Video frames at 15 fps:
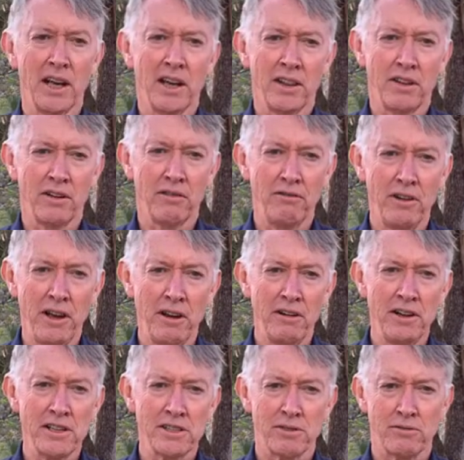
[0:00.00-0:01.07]
There are
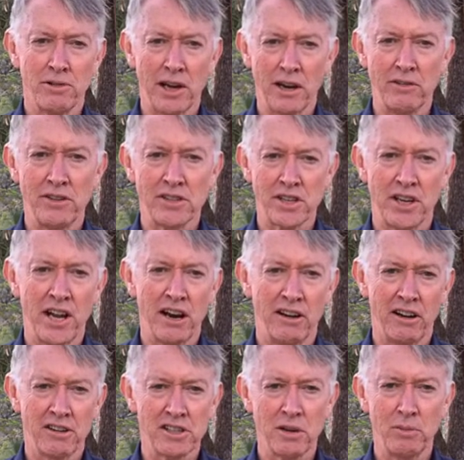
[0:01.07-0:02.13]
various relevant
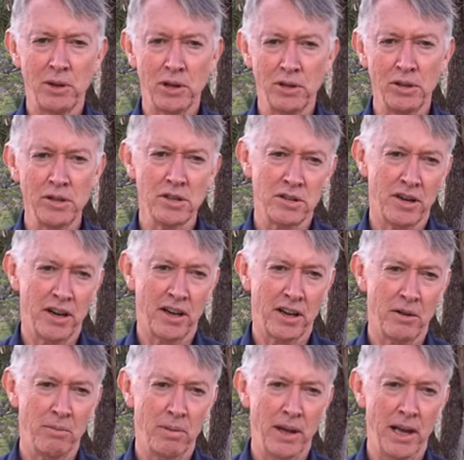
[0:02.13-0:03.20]
scenarios that we could try to
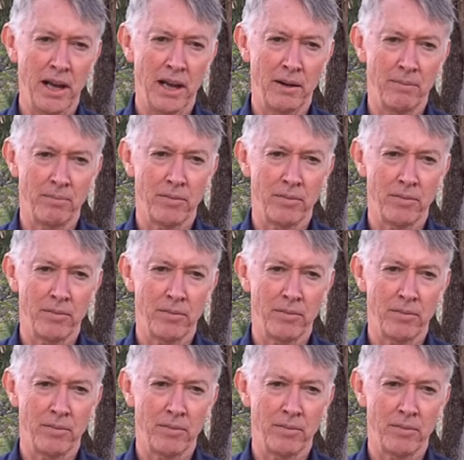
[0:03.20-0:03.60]
compare.